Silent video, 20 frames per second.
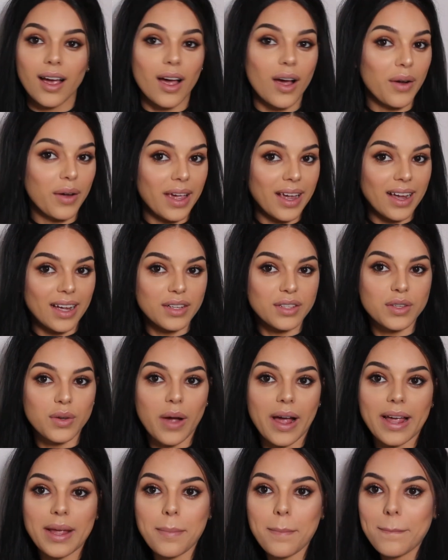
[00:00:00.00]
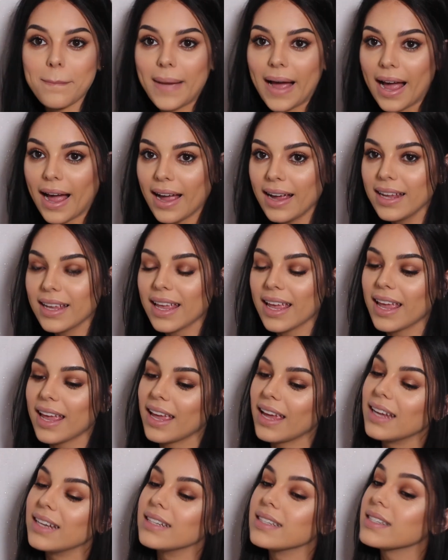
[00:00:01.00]
Okay guys, so I am back,
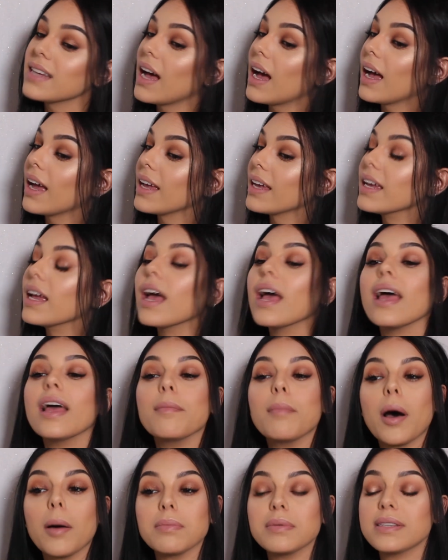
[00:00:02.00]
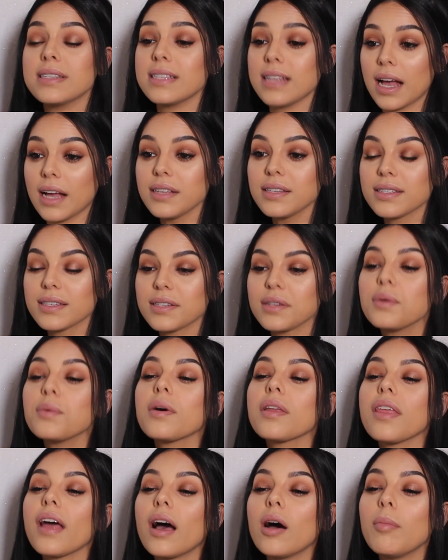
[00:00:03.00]
and I am obsessed
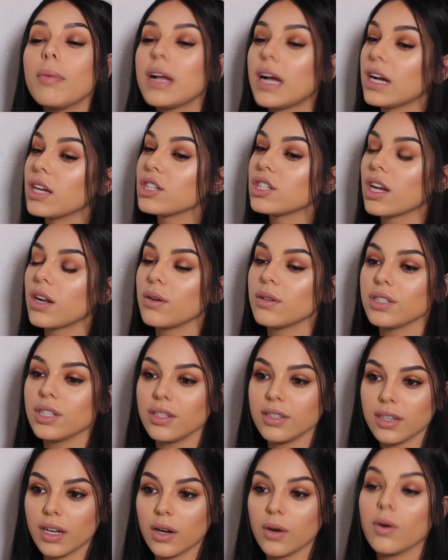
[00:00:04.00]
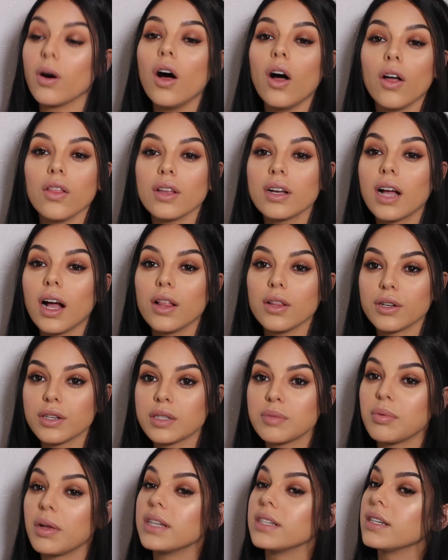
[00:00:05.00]
with how my eyeshadow turned out. All the colors
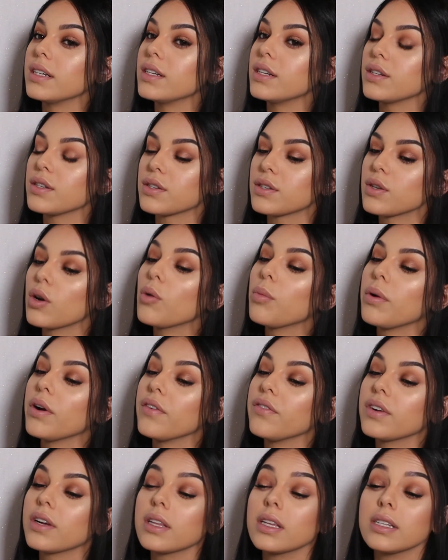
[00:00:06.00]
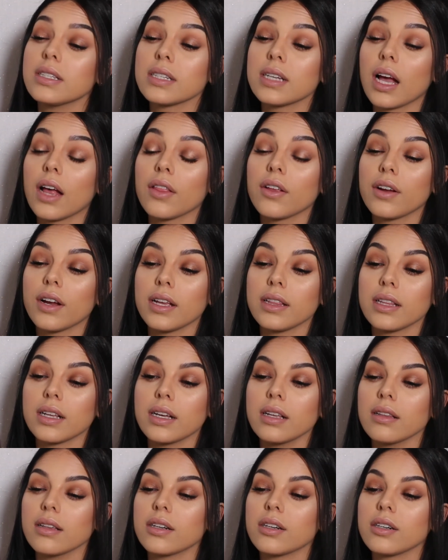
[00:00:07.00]
blended so perfectly together, and the
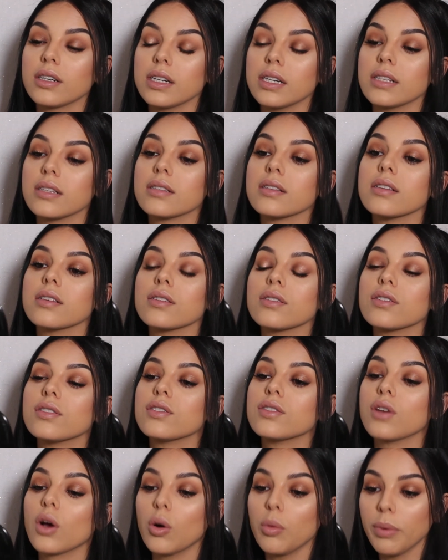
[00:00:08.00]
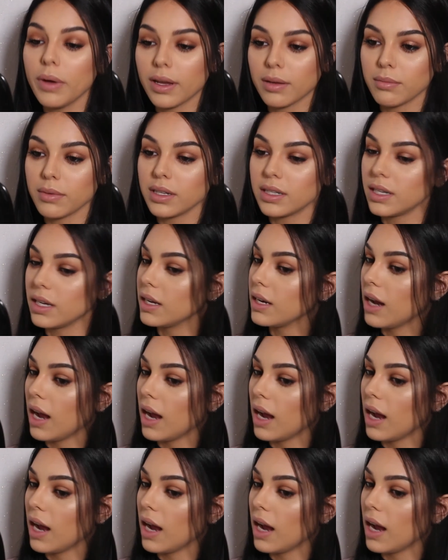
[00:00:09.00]
glitter is so pigmented.